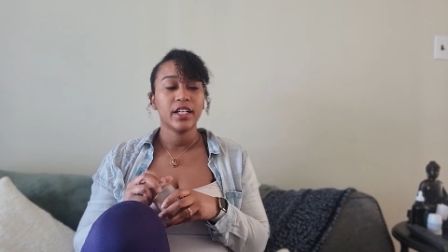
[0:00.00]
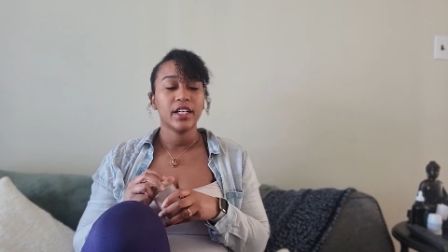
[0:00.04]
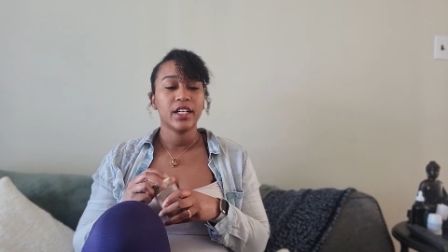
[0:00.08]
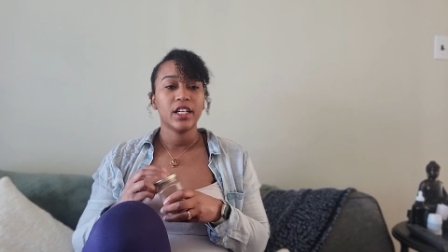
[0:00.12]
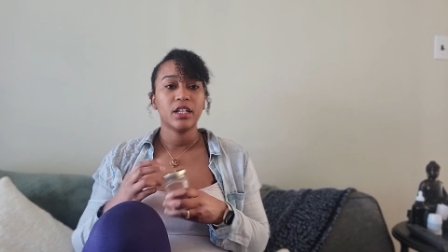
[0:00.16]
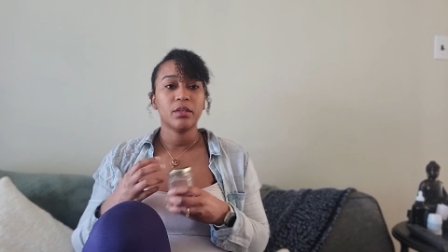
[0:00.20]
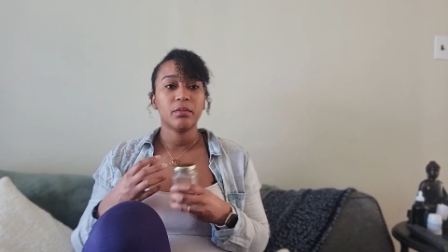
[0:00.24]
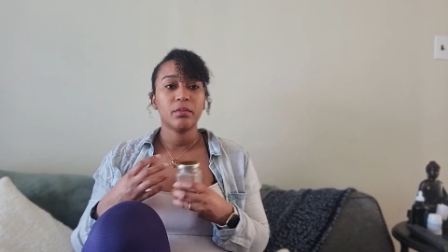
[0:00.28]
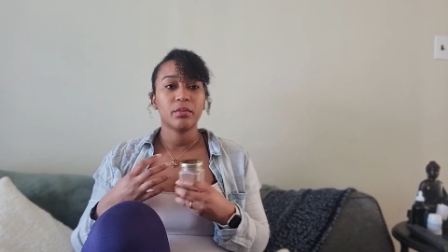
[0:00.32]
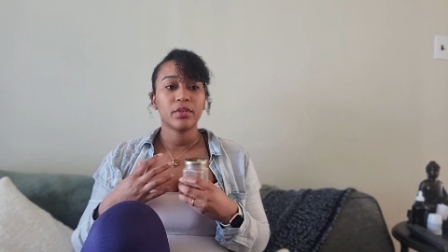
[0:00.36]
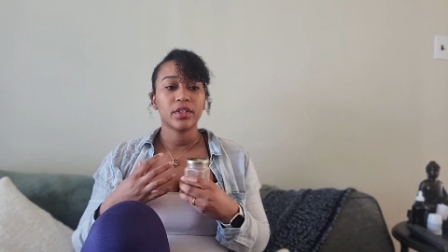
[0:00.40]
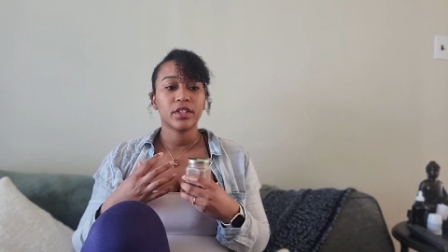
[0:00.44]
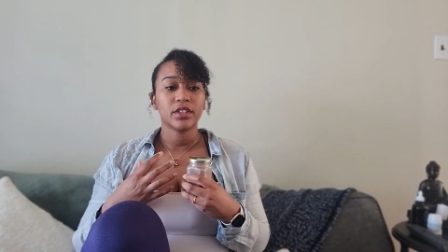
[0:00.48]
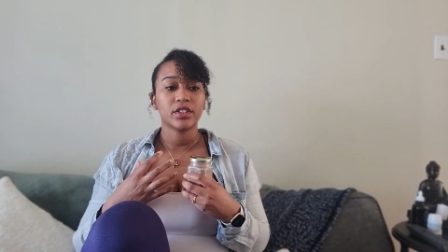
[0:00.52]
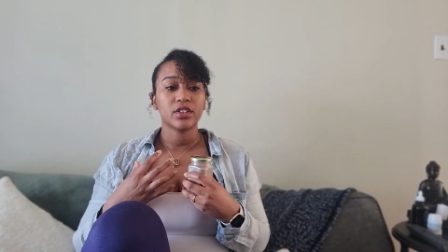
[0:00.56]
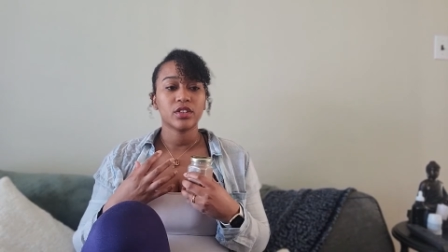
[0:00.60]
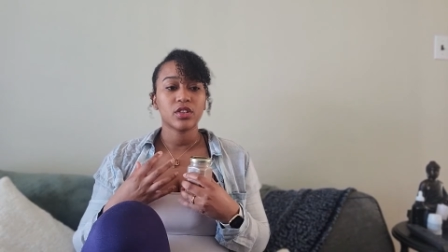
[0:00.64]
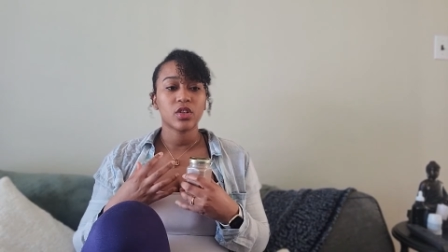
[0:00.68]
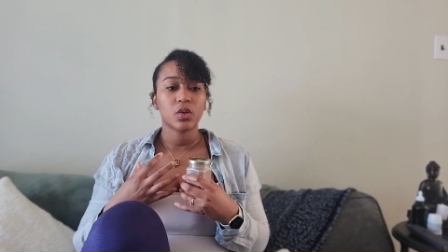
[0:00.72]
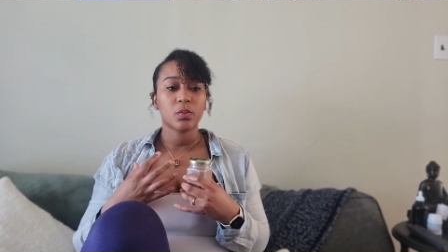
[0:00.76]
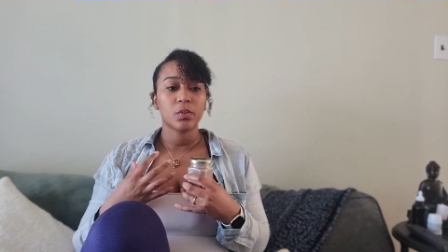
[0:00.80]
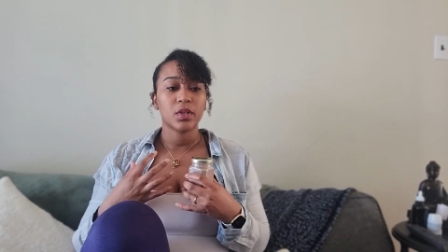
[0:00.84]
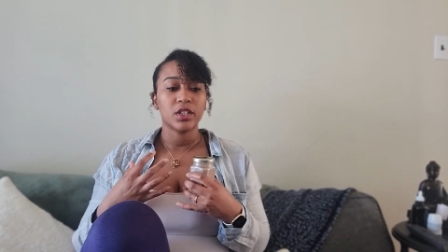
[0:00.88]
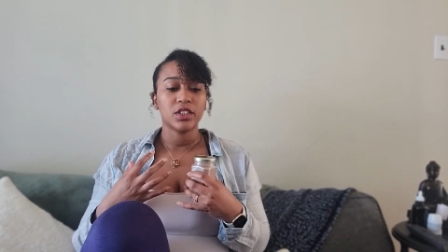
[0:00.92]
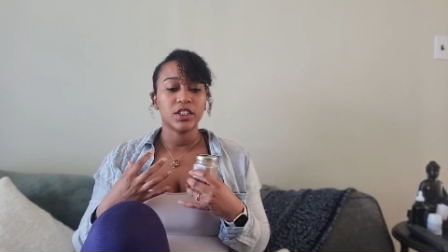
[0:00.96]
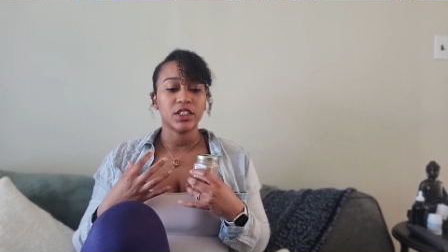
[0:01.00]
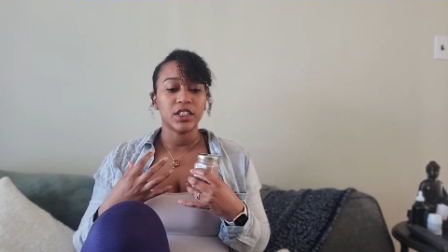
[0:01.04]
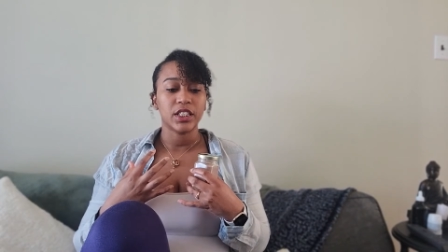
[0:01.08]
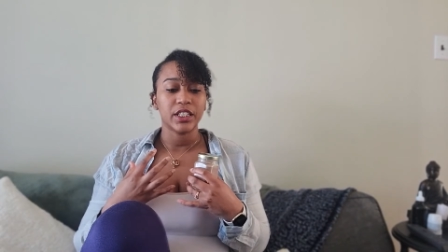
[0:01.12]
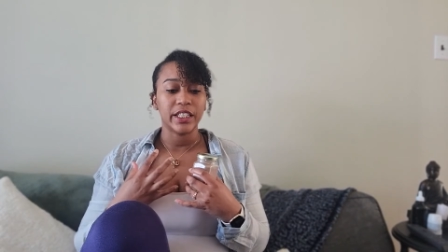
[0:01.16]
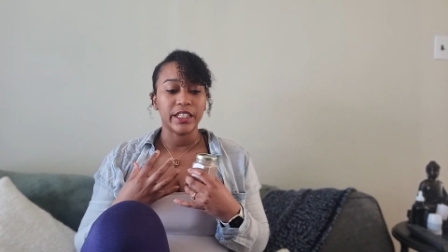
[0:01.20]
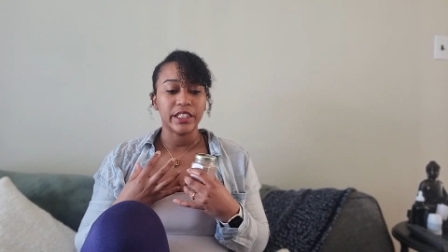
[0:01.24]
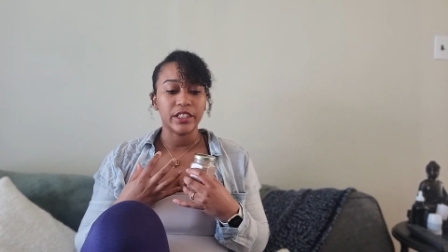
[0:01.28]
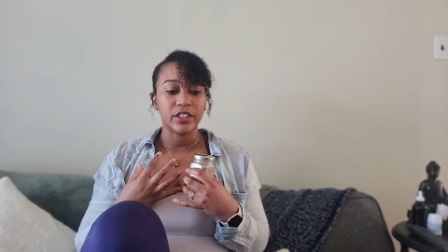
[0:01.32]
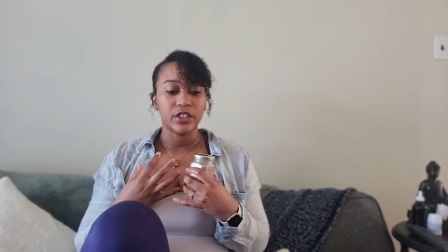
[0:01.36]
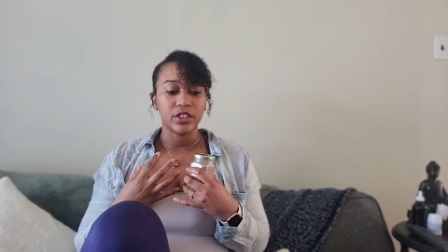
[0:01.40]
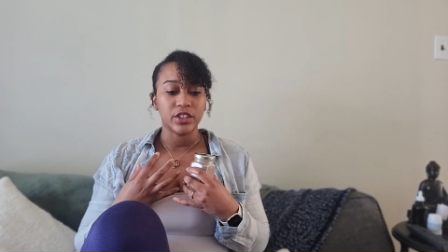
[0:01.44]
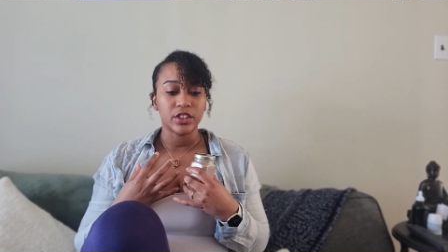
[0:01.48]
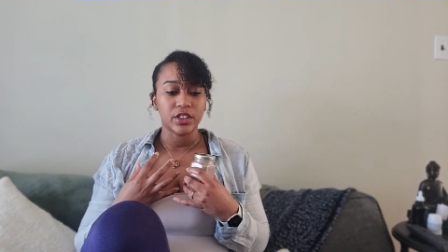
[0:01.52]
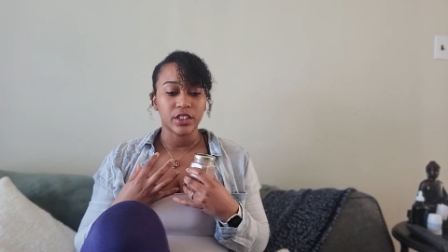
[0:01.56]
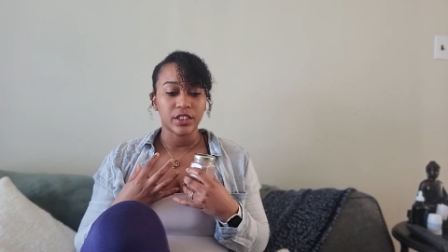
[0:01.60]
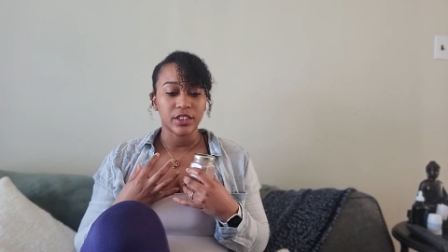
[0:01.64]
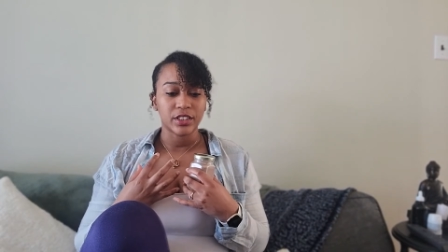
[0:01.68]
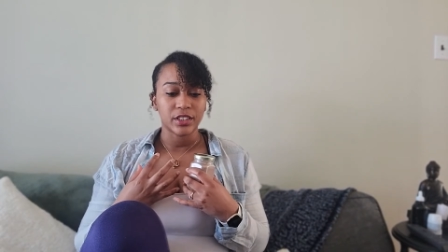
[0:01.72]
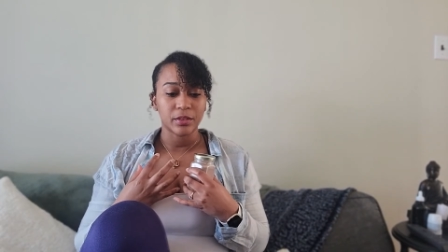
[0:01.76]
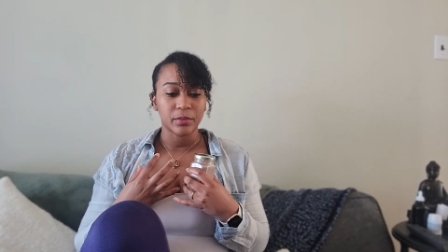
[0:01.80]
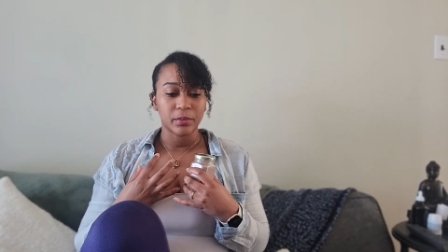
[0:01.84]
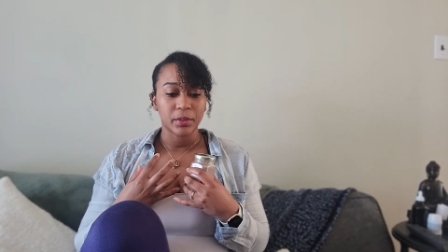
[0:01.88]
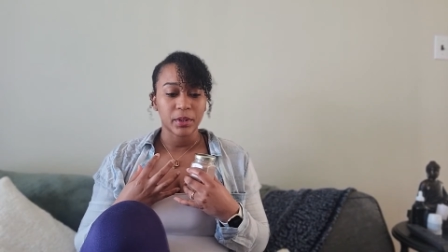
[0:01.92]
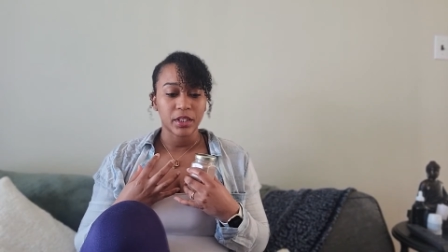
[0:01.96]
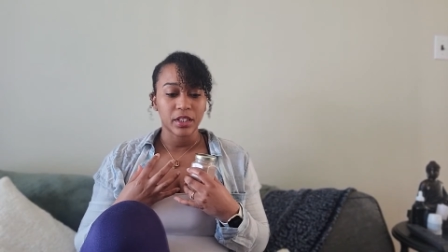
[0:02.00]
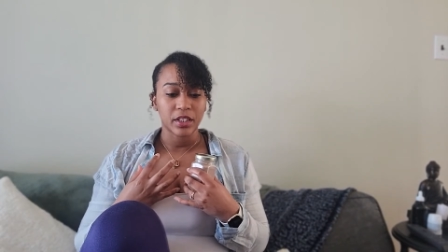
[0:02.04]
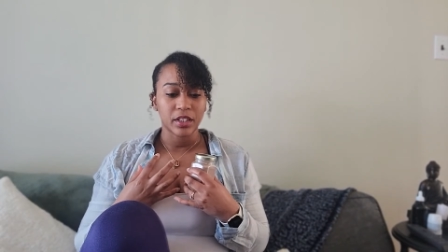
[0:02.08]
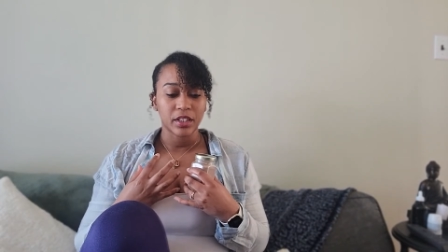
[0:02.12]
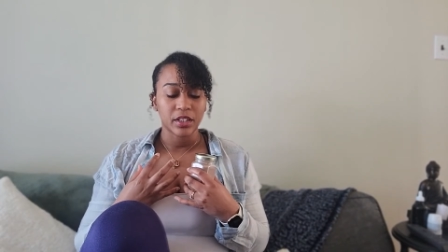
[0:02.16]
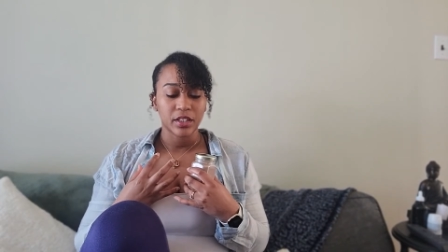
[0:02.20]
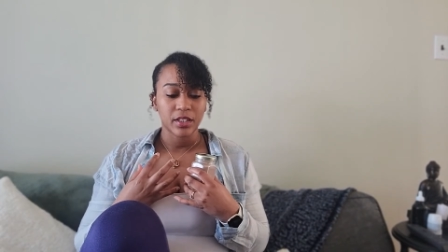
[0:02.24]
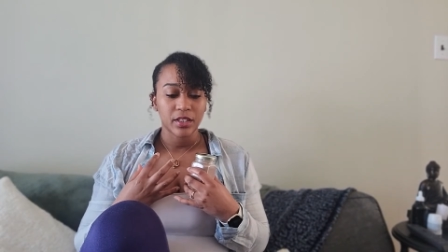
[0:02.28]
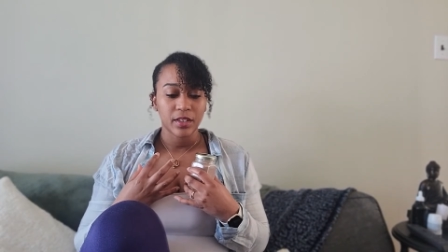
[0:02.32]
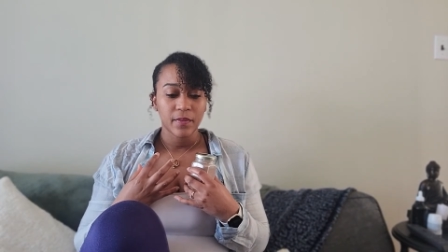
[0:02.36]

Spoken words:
it brings so much energy to me